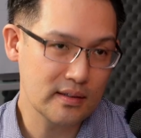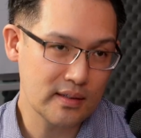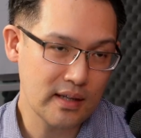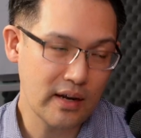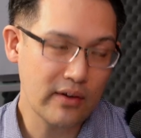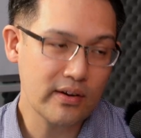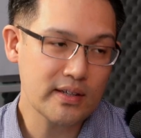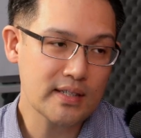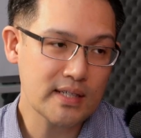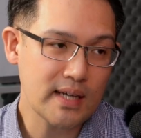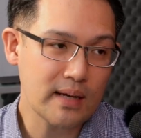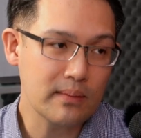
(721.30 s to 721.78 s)

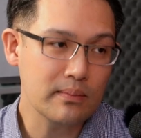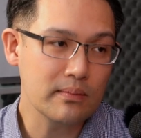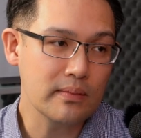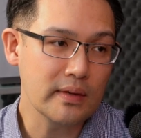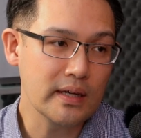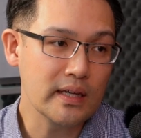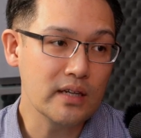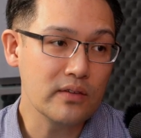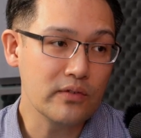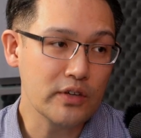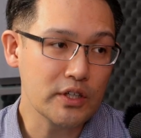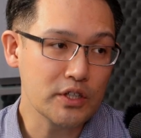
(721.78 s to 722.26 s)
There are some
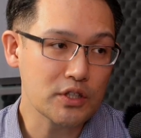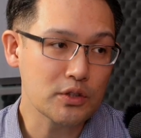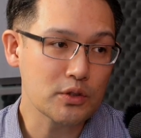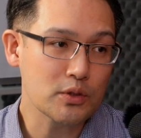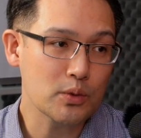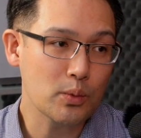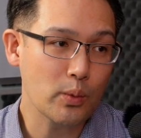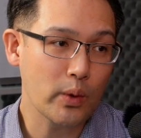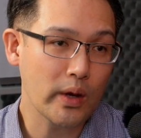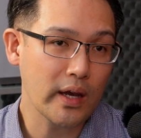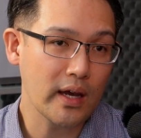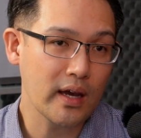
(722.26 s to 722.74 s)

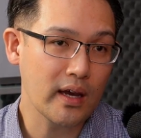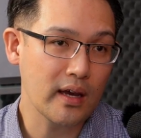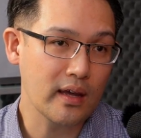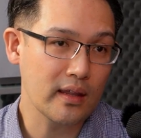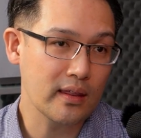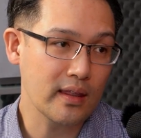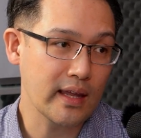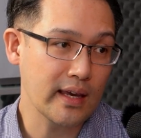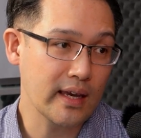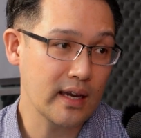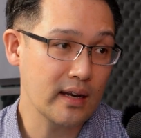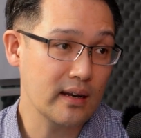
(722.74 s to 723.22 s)
individuals where
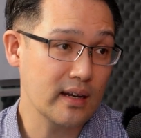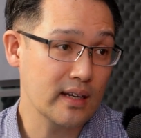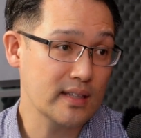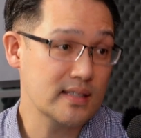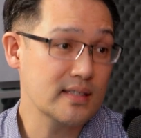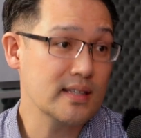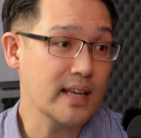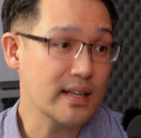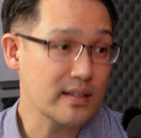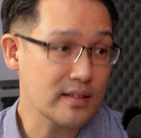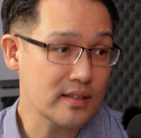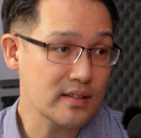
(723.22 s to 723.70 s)
they get
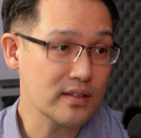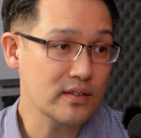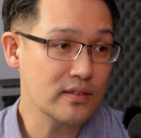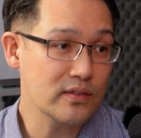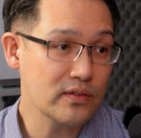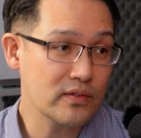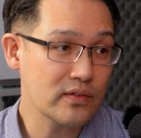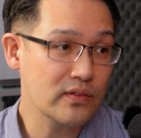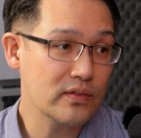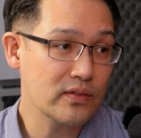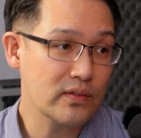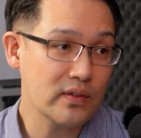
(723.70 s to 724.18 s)

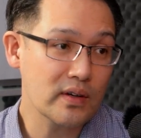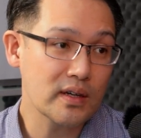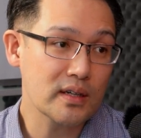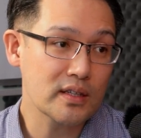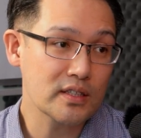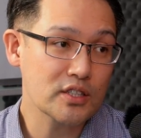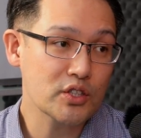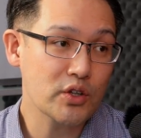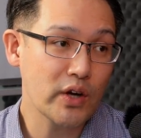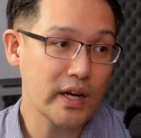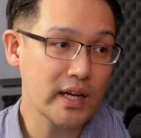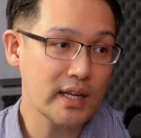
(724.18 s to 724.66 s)
extensive
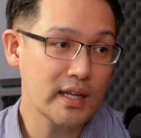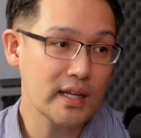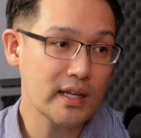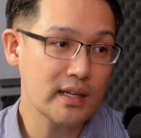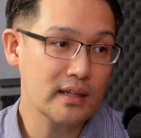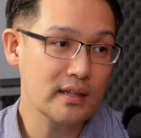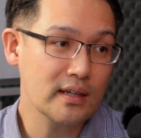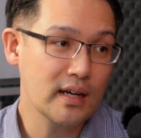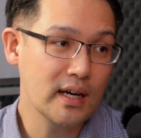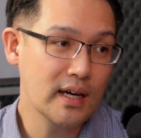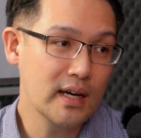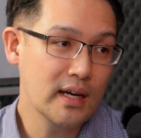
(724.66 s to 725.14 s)

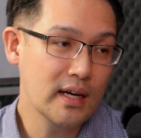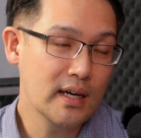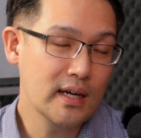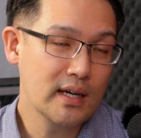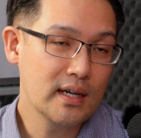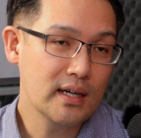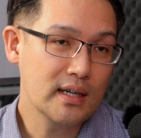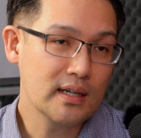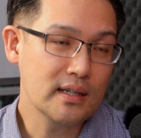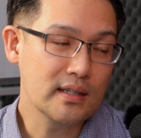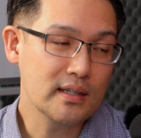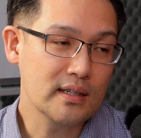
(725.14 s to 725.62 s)
training.
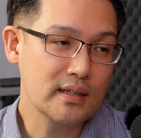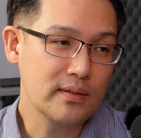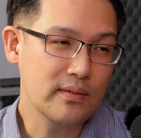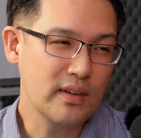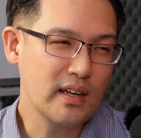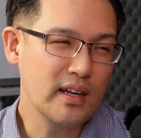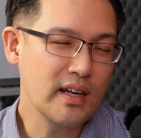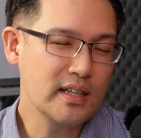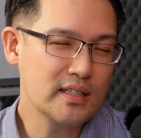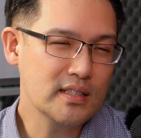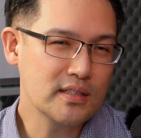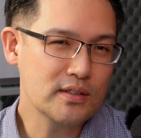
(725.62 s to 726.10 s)

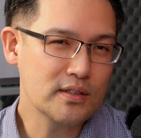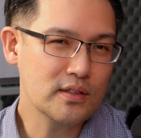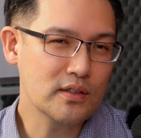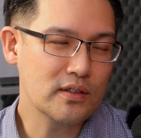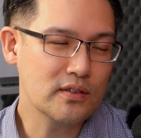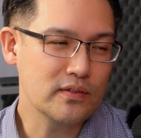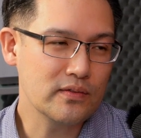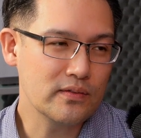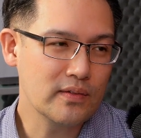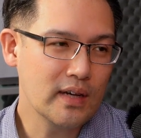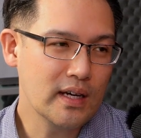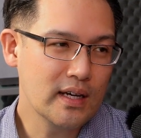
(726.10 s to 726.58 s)
You need to sort
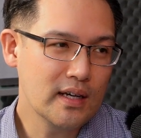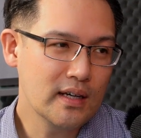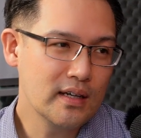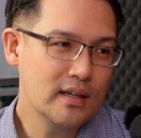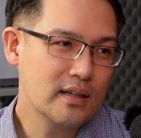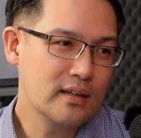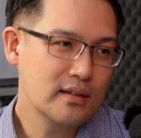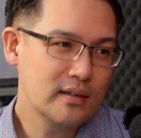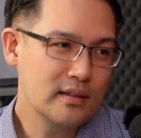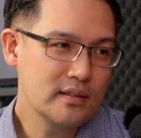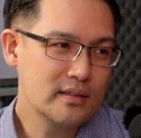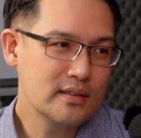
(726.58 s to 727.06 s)
of
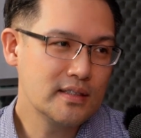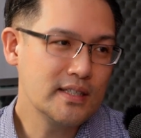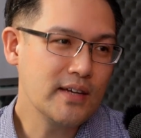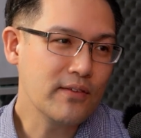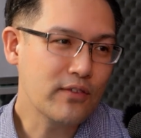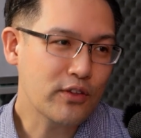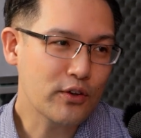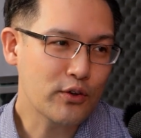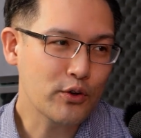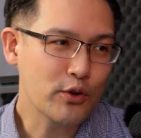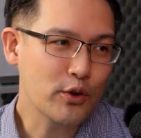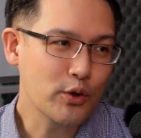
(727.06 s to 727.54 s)

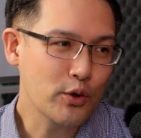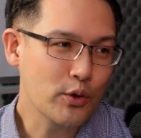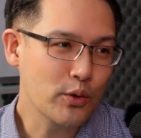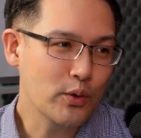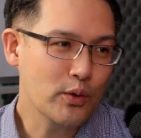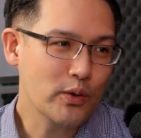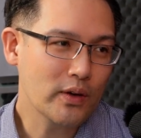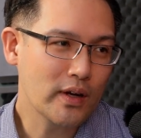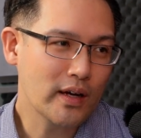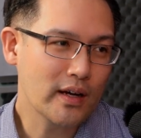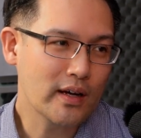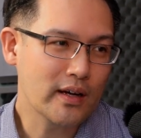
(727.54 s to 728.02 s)
sift through.
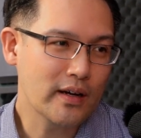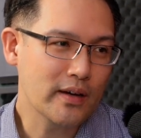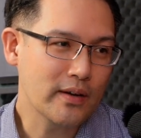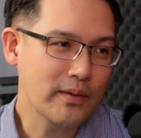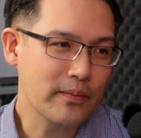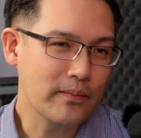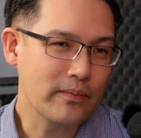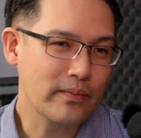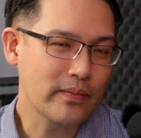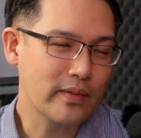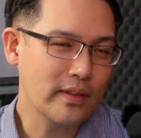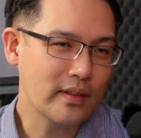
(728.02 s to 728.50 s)

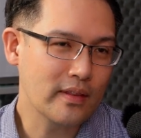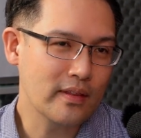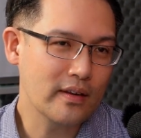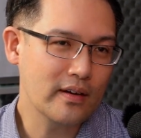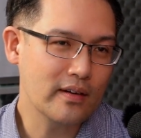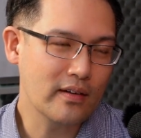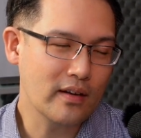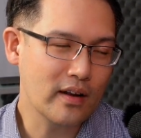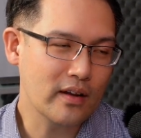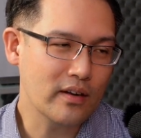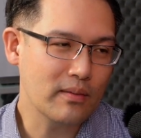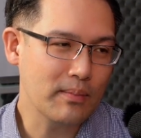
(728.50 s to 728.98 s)
There
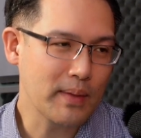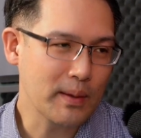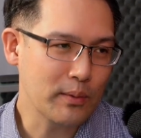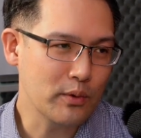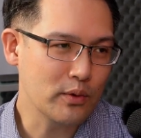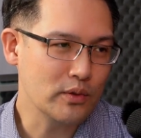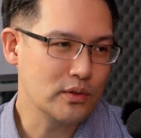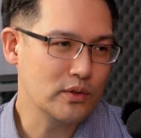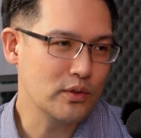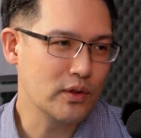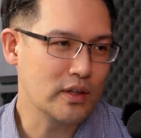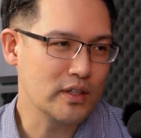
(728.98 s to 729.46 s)
are a lot of people
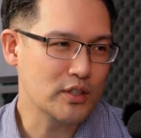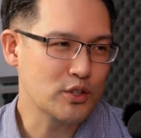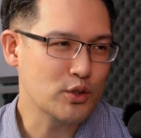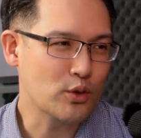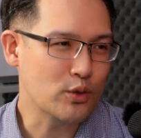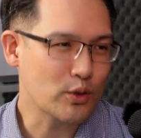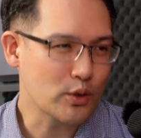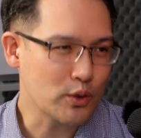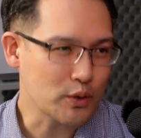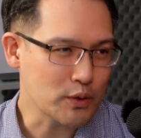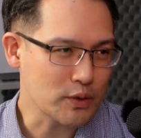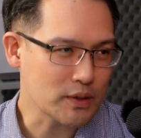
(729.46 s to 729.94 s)
who do the
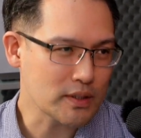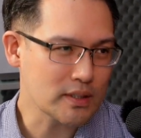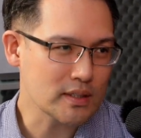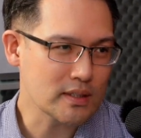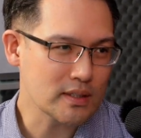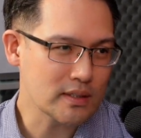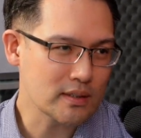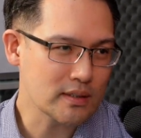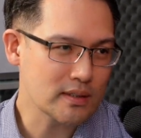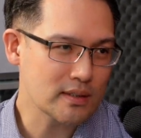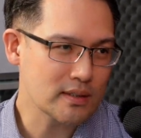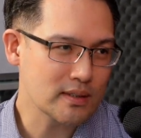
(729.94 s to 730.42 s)
short
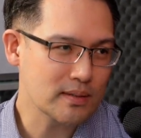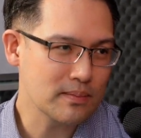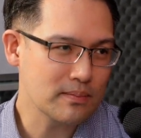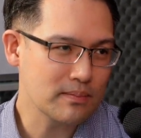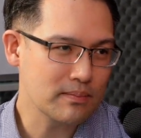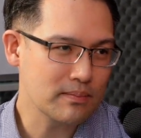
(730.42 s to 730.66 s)
courses,